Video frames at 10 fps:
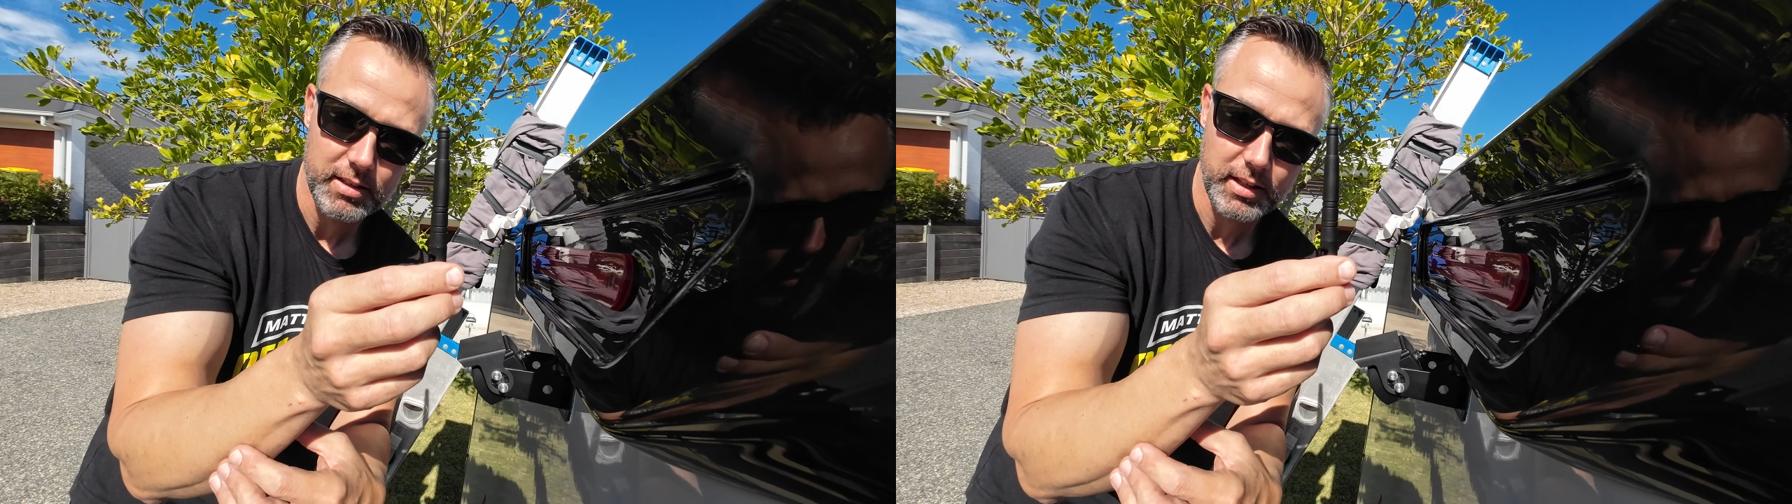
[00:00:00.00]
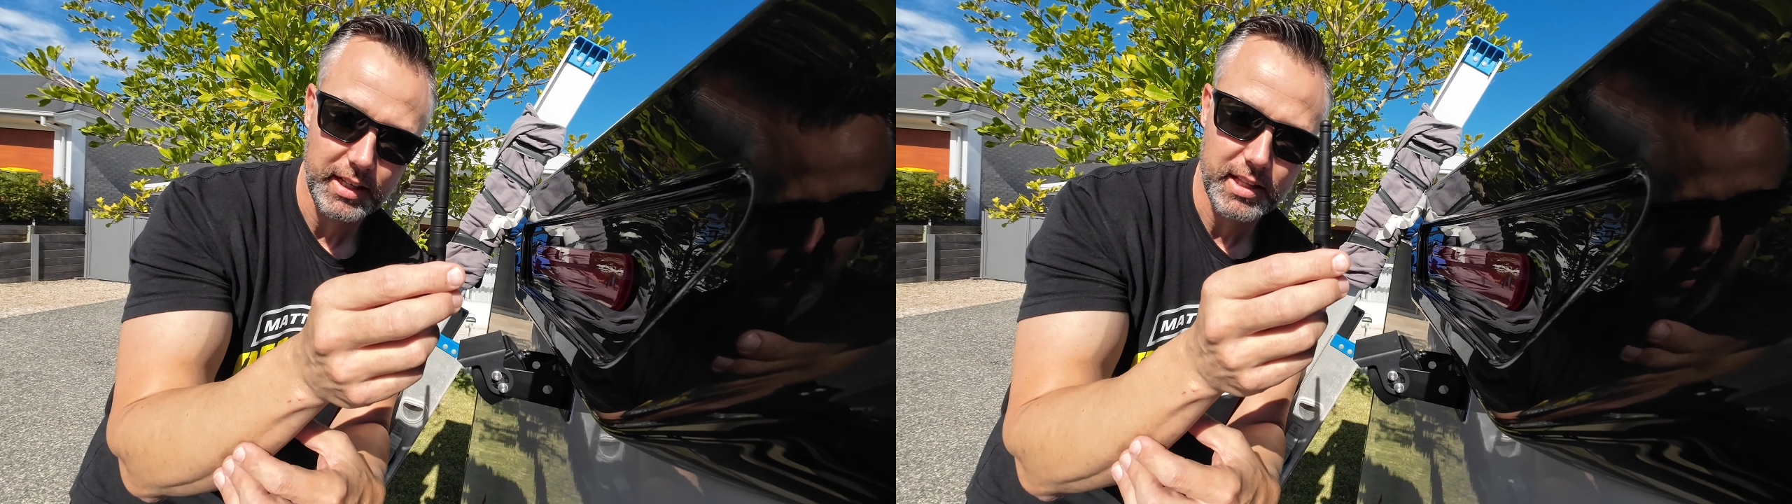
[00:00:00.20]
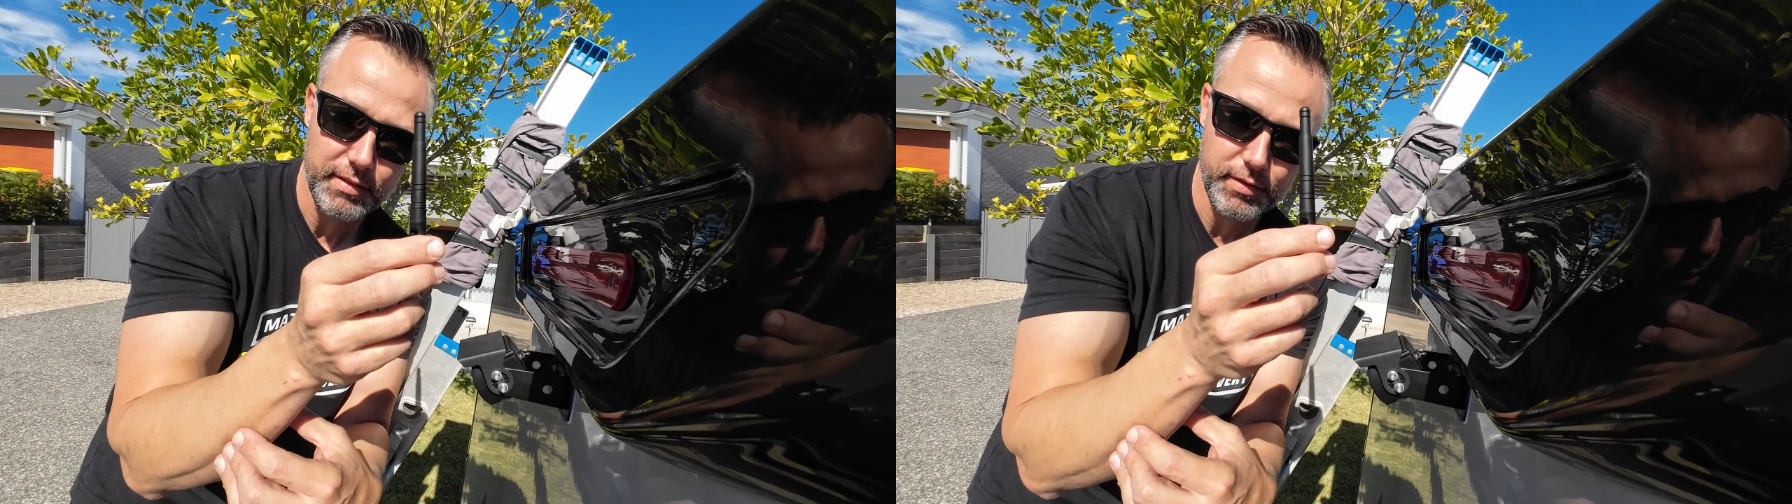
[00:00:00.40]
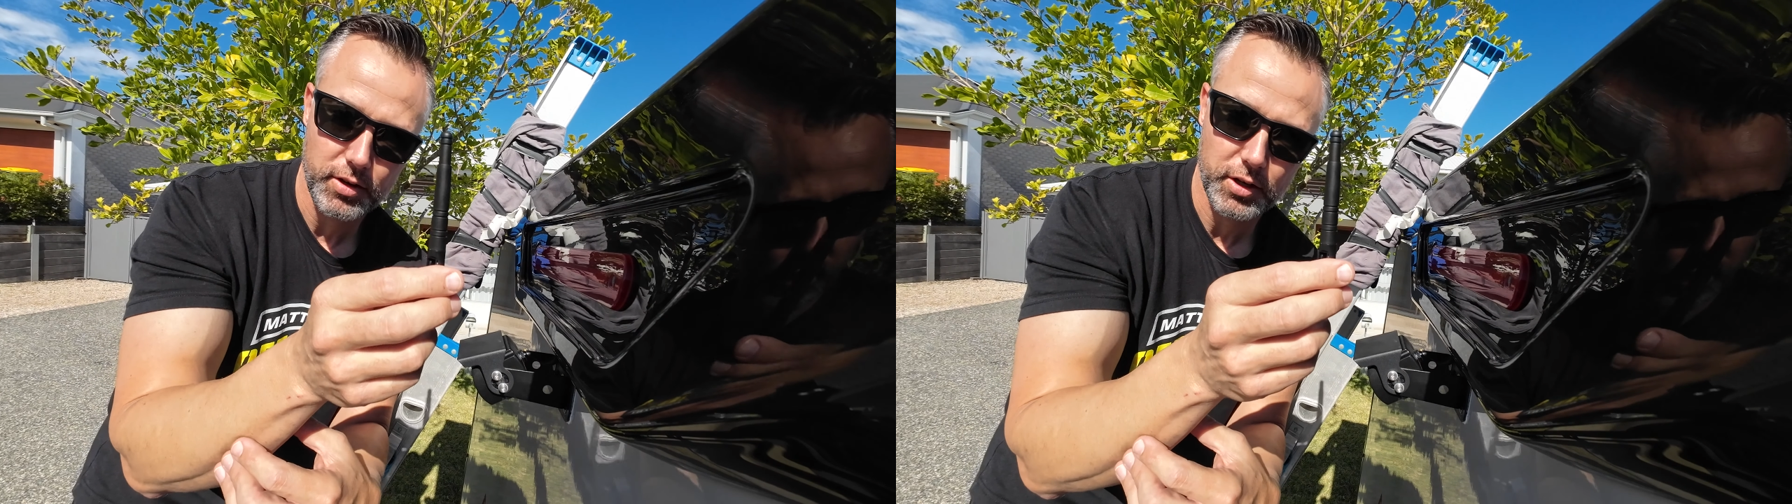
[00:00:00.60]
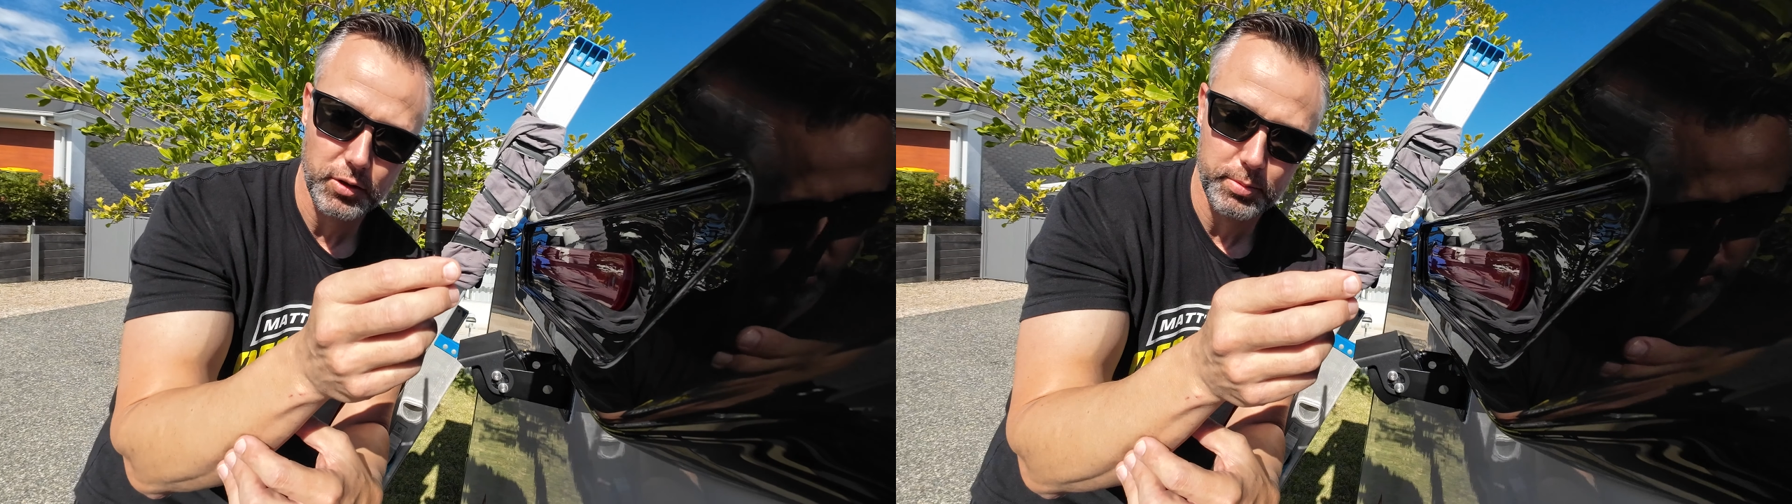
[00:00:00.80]
in the
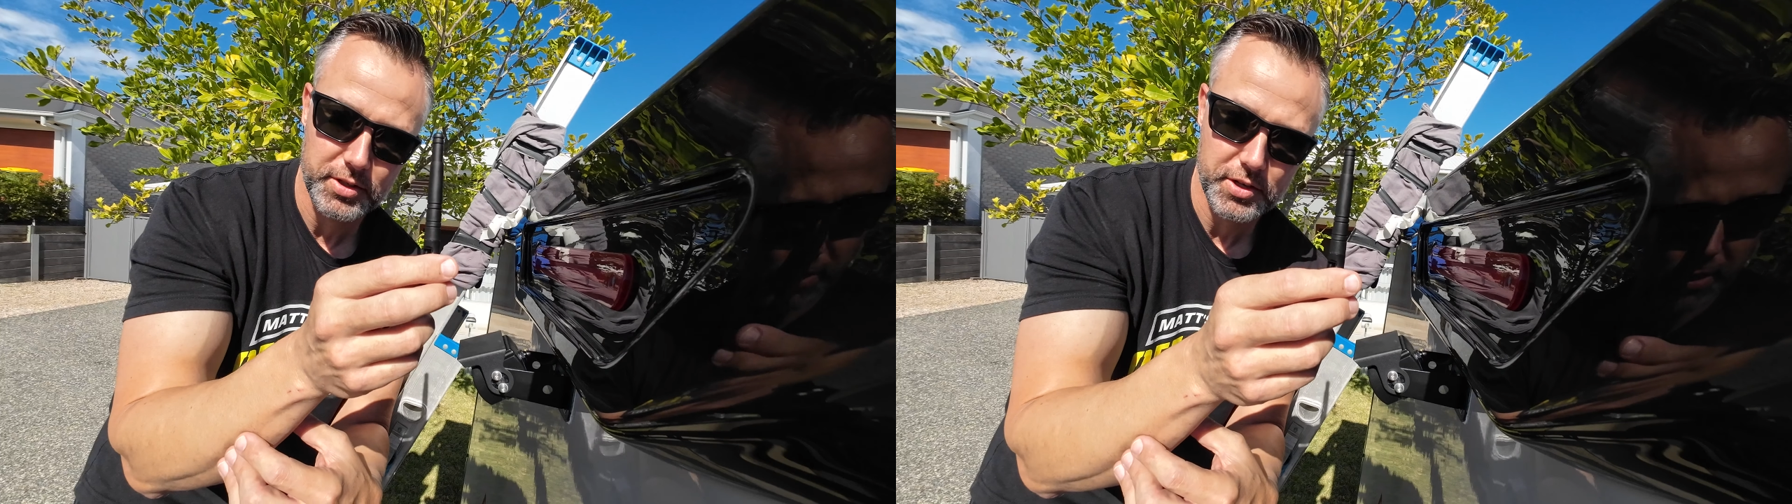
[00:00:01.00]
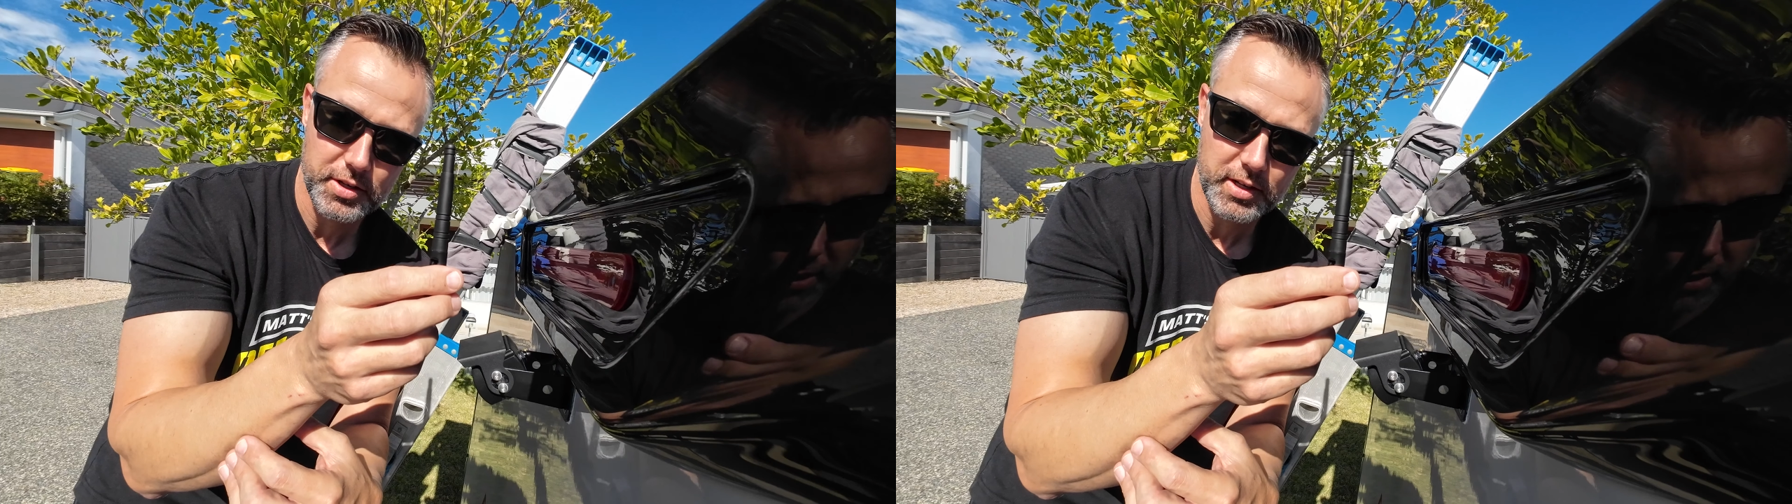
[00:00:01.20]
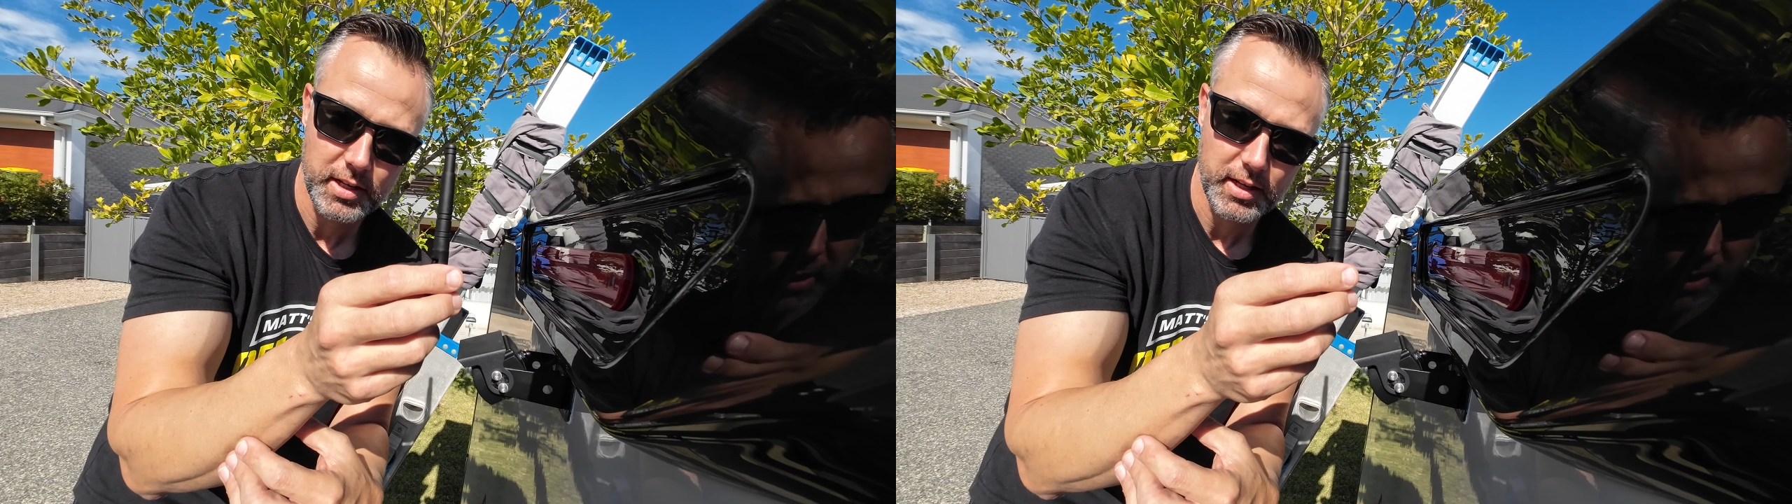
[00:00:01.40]
vertical position.